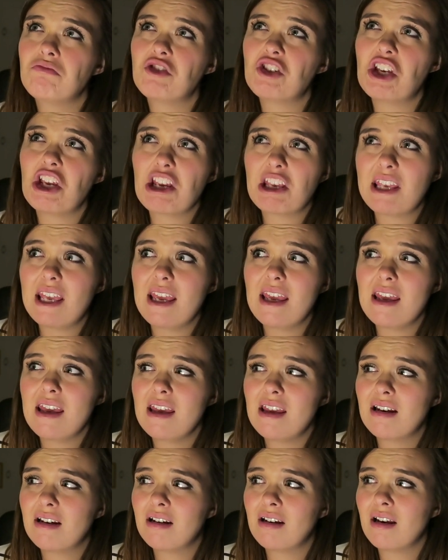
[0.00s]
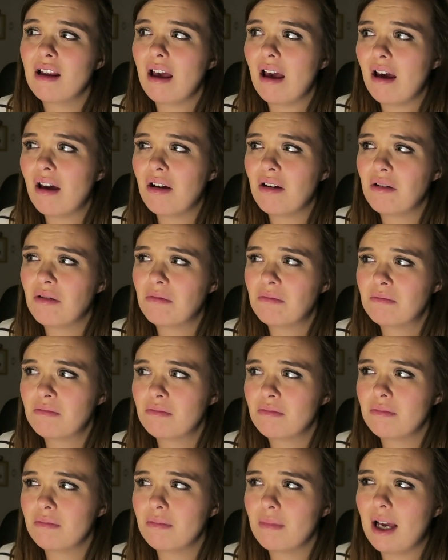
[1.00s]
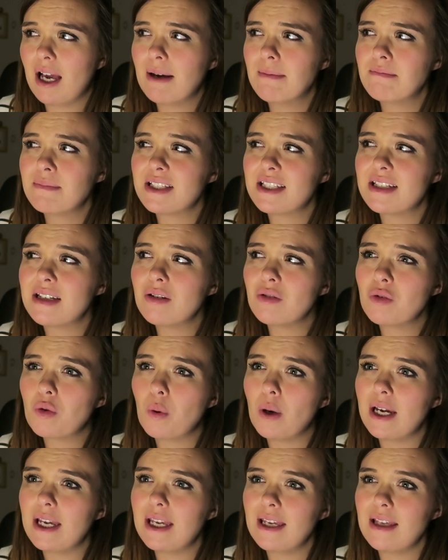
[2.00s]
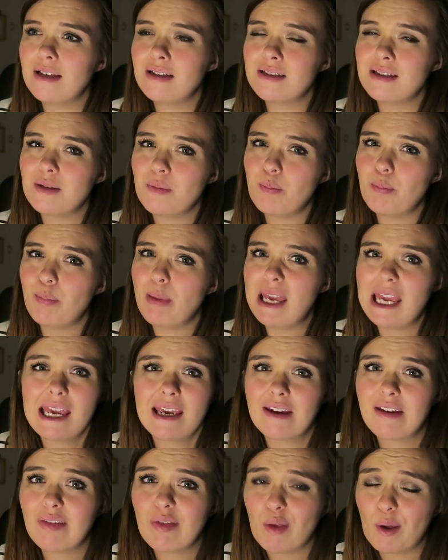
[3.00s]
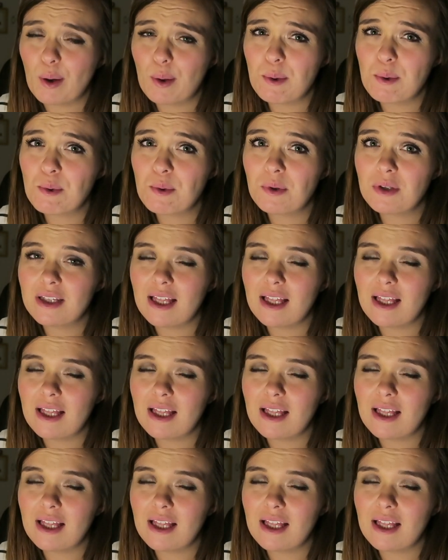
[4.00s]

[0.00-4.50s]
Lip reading: chicken. I'm still quite into pig, though.